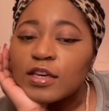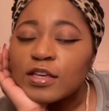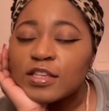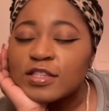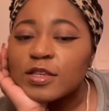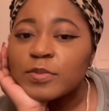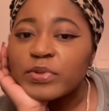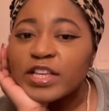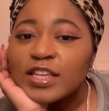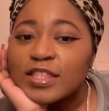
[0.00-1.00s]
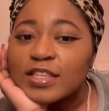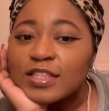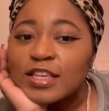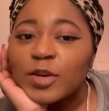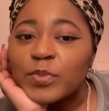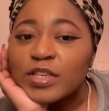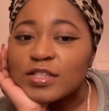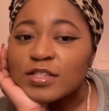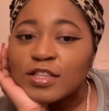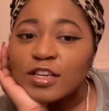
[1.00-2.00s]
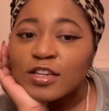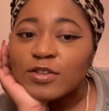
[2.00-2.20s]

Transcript: is it played the same as, like,